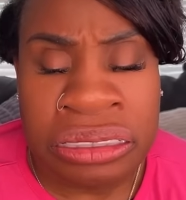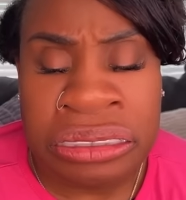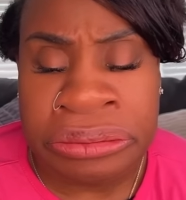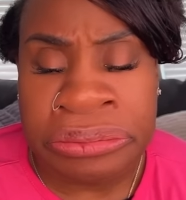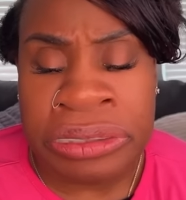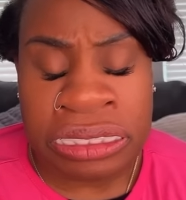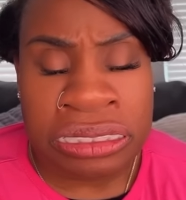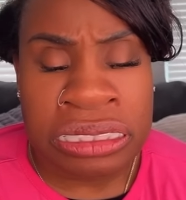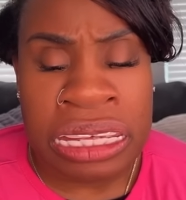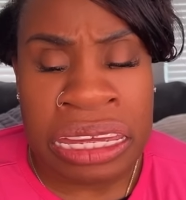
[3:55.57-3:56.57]
Oh,
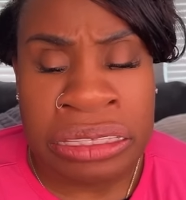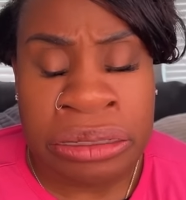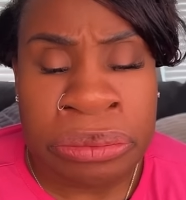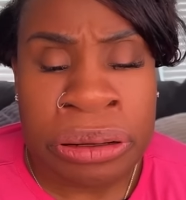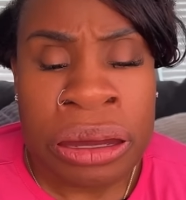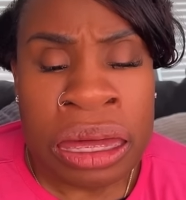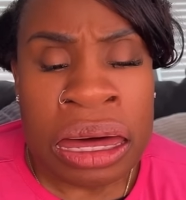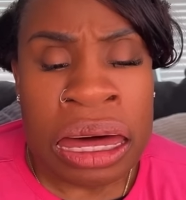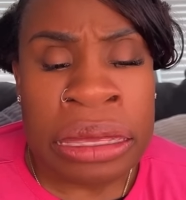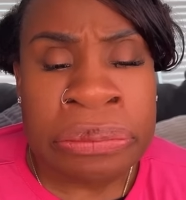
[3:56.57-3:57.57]
understandable.
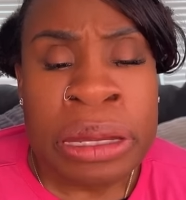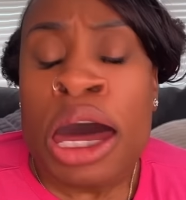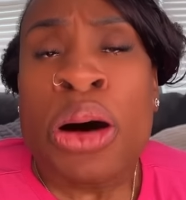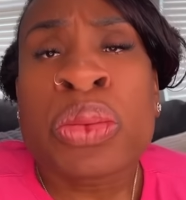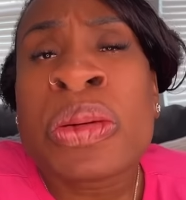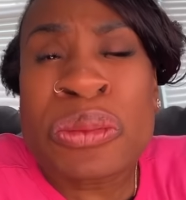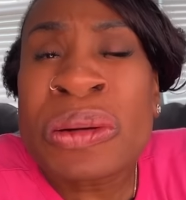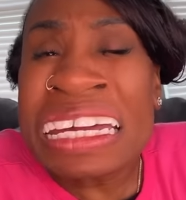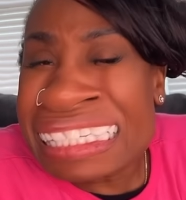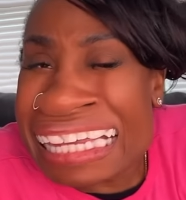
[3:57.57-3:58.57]
When
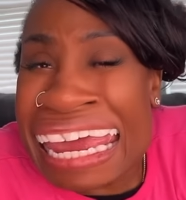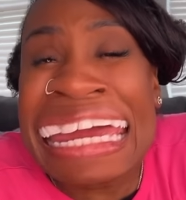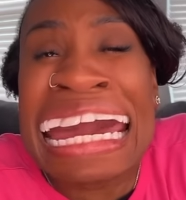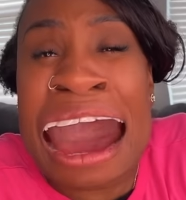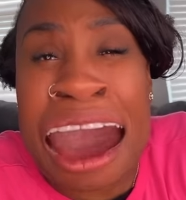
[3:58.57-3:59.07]
we say